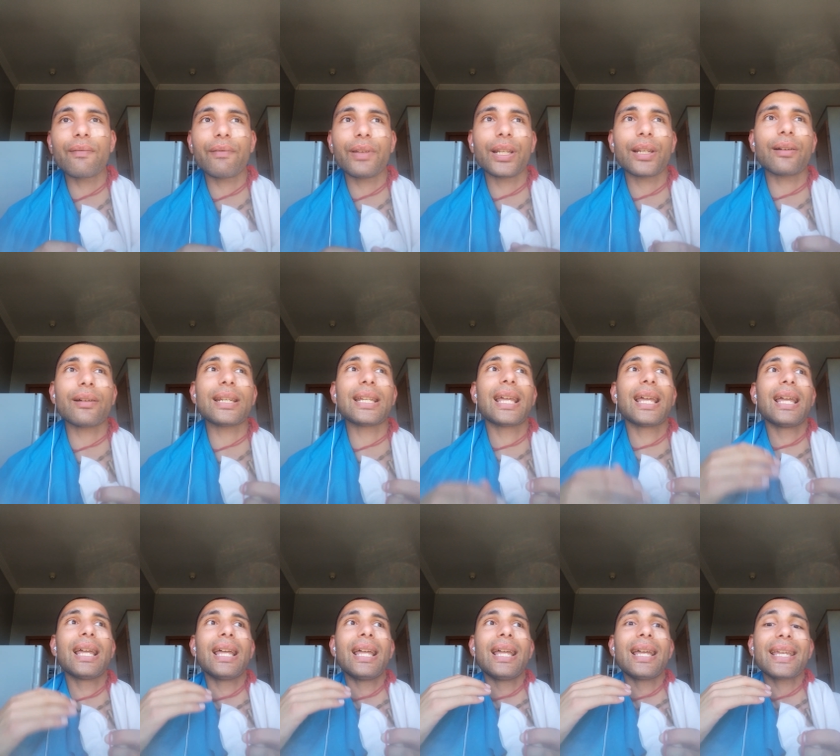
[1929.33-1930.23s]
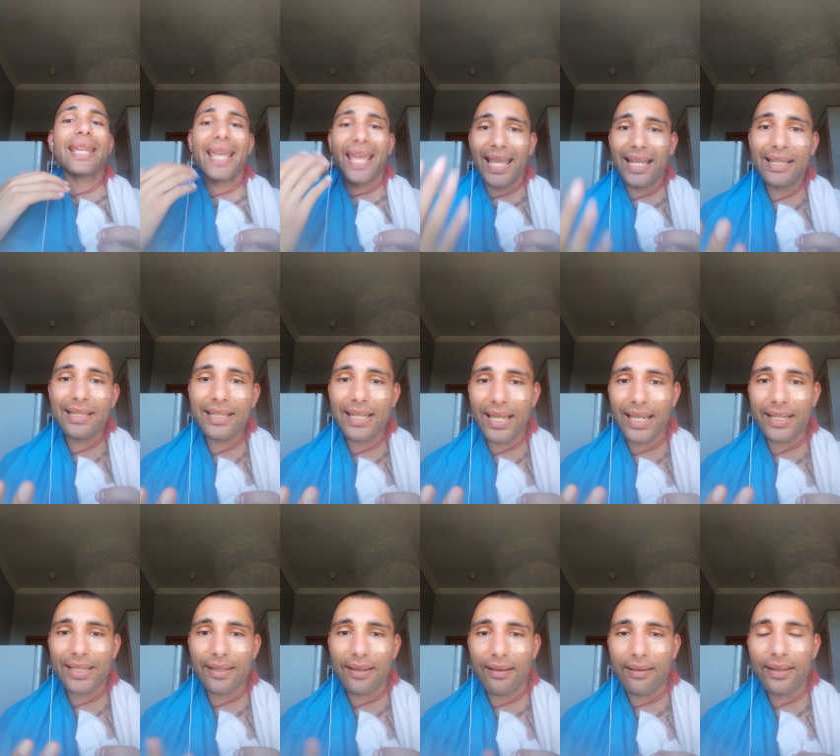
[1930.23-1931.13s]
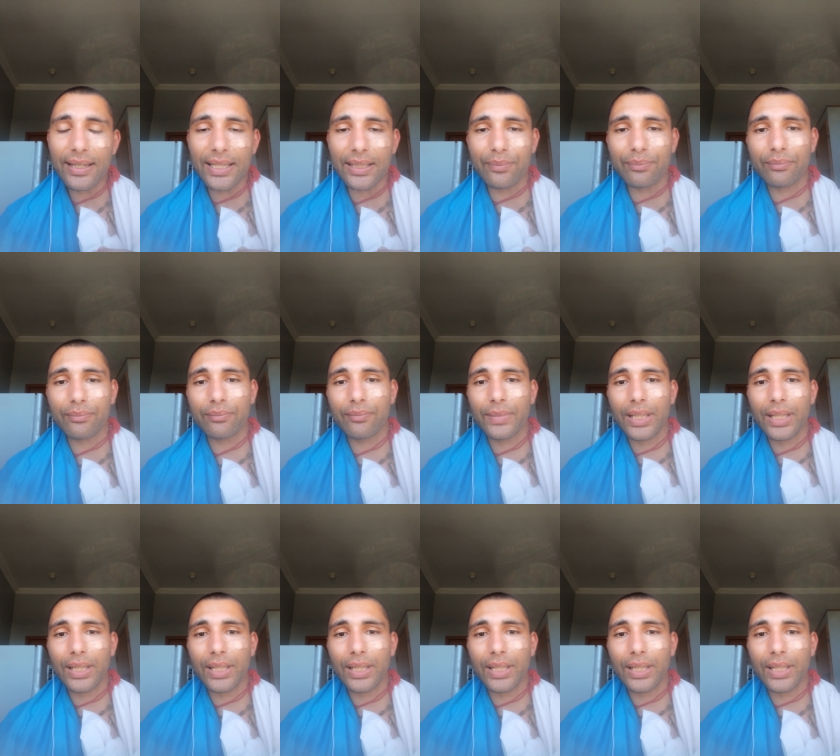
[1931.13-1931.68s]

you know, it can take time.